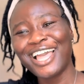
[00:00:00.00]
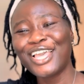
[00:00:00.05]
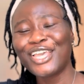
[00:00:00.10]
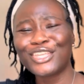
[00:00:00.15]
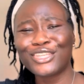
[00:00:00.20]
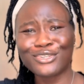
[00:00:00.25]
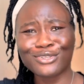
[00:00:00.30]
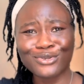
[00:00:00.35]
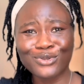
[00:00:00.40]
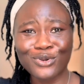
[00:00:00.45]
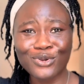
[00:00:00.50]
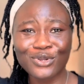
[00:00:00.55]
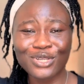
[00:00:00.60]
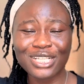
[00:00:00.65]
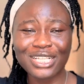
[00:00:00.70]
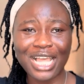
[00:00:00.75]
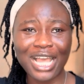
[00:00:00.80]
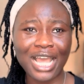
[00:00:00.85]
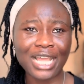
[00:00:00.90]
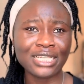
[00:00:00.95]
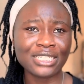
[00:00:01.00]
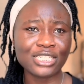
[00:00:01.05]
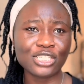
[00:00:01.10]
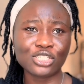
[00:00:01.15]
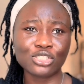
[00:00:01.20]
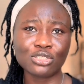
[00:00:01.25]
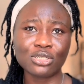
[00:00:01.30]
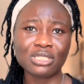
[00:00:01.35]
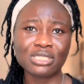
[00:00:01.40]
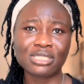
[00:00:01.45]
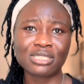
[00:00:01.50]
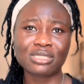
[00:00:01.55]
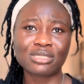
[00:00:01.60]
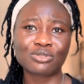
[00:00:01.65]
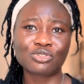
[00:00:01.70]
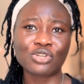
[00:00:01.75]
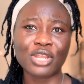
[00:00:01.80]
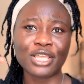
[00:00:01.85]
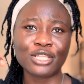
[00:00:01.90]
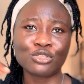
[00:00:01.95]
You know, and it's not
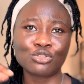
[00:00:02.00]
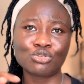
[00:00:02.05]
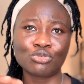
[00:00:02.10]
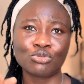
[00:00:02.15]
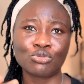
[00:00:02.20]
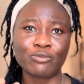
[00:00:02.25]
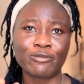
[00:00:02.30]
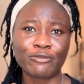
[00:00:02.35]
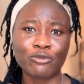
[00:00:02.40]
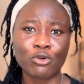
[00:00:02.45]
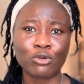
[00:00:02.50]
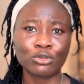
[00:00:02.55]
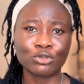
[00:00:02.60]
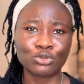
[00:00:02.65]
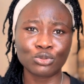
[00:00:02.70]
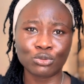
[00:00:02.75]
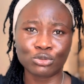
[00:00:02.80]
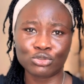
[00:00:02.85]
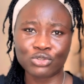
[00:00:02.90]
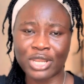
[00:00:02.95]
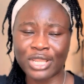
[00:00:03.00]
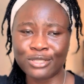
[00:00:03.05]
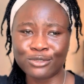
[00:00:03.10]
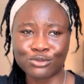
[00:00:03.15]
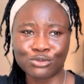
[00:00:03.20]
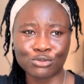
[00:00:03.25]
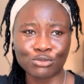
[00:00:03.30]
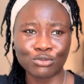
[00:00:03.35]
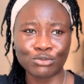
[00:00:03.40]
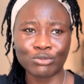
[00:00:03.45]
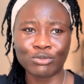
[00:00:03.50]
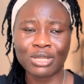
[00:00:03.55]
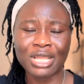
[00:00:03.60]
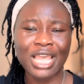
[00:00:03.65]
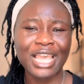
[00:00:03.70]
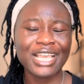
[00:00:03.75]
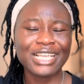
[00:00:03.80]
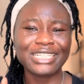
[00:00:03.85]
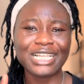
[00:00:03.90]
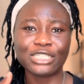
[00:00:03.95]
trying to front or trying to,
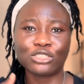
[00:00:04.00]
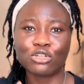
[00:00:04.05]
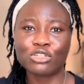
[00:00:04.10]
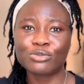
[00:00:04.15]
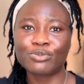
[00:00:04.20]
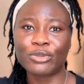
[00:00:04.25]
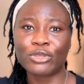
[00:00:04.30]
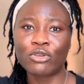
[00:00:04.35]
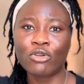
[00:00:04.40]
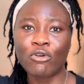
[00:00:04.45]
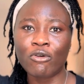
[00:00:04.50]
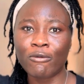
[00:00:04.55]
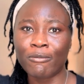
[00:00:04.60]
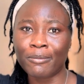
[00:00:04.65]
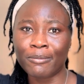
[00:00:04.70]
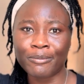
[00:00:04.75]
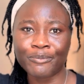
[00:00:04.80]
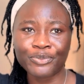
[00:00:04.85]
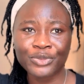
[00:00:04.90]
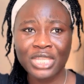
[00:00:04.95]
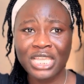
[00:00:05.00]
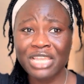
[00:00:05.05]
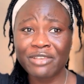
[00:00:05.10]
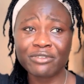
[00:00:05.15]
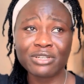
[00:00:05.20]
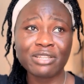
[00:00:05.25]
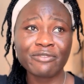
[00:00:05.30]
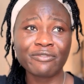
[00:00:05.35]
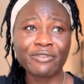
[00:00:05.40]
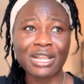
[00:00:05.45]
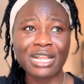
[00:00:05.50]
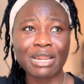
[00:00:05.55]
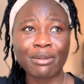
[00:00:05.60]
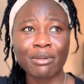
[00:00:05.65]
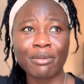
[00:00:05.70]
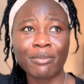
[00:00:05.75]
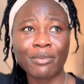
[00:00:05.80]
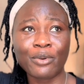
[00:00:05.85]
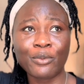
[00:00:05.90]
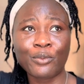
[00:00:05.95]
it has just become, even if I can
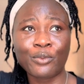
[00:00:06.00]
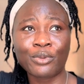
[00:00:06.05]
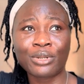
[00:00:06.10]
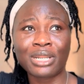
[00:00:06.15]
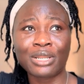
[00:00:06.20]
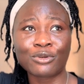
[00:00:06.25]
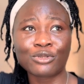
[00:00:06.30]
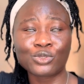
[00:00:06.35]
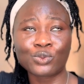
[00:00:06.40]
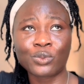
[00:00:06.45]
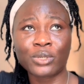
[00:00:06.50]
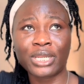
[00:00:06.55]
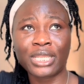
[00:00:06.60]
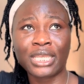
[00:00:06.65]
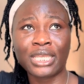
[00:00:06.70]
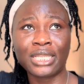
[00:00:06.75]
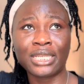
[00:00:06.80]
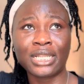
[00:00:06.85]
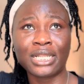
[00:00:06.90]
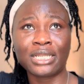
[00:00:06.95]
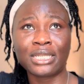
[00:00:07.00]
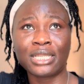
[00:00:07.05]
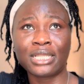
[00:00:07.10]
remember when I was working and